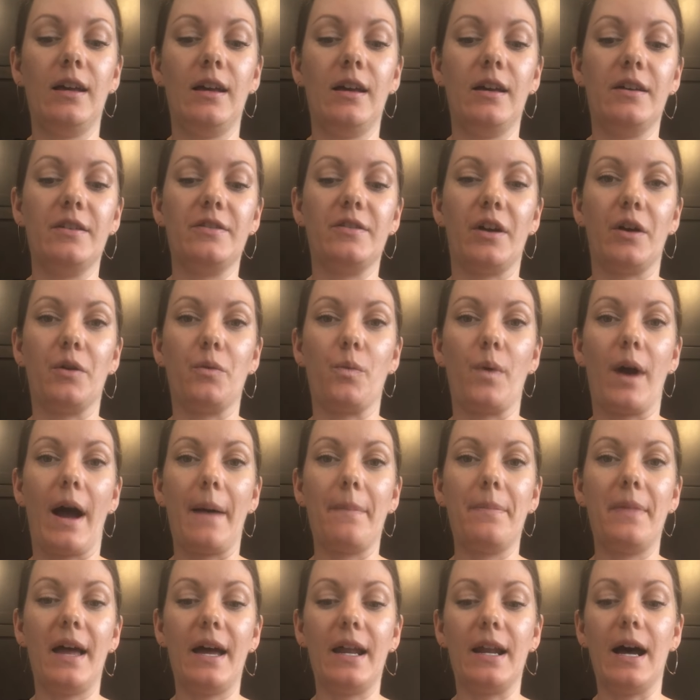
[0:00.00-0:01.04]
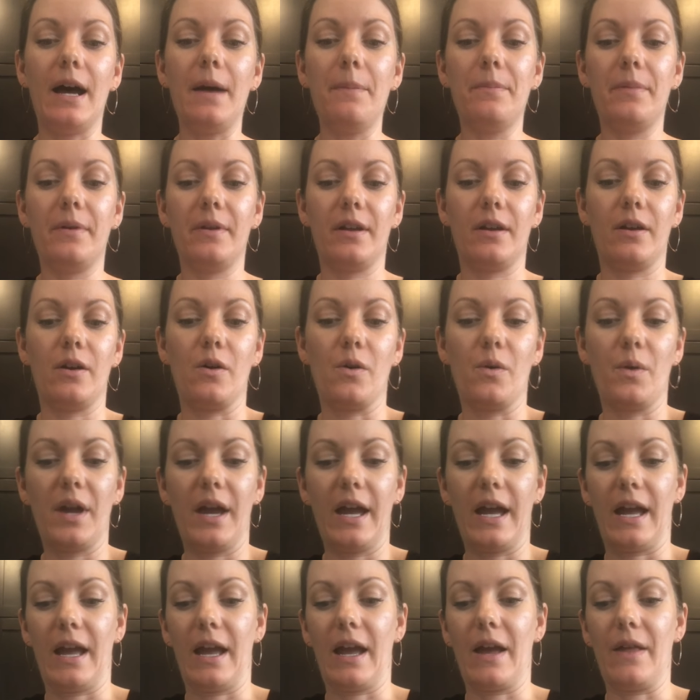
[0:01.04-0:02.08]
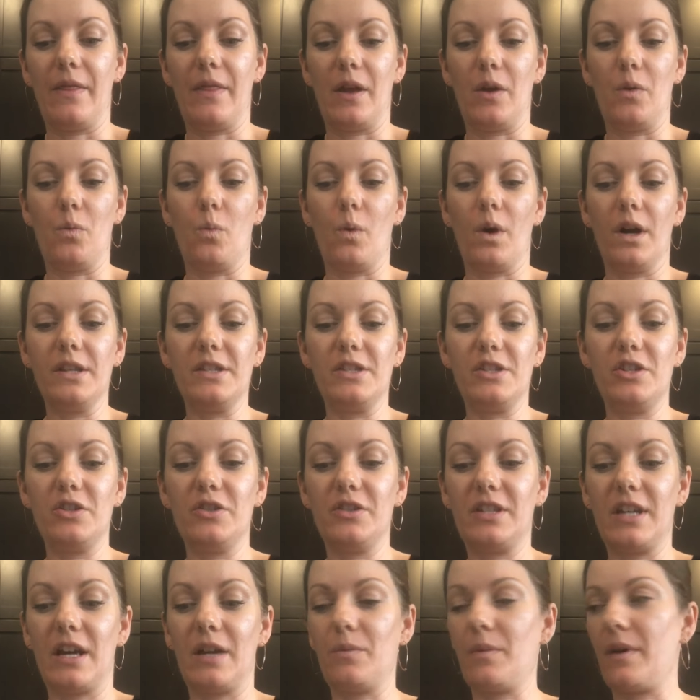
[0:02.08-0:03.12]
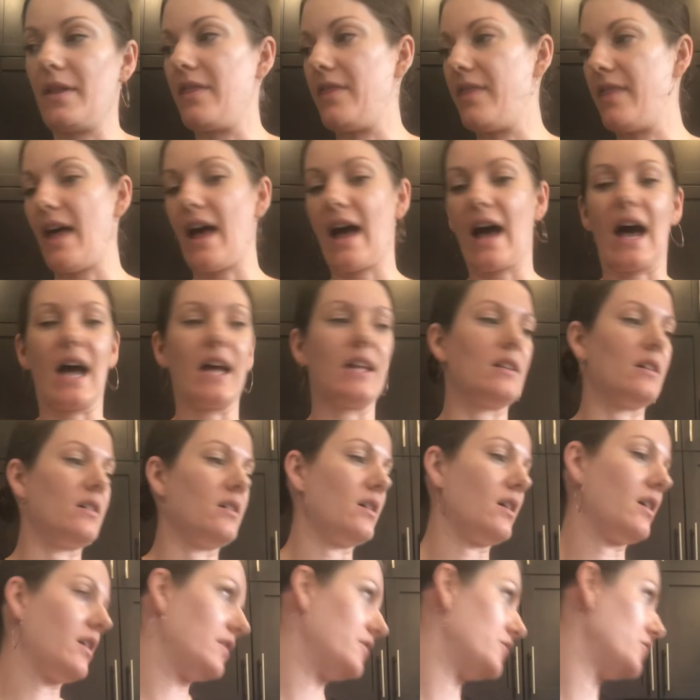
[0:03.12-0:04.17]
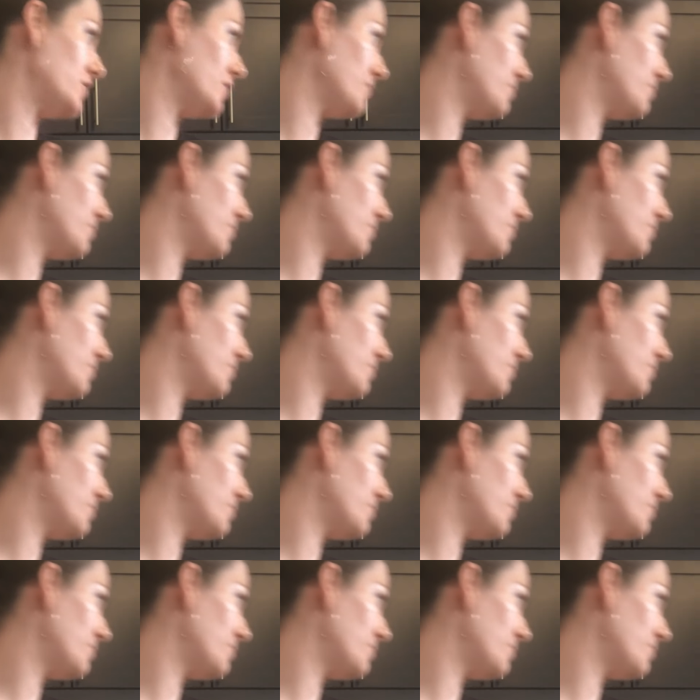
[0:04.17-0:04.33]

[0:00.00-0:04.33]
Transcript: So I wrap that up. Okay, and then once you're done with that, I should have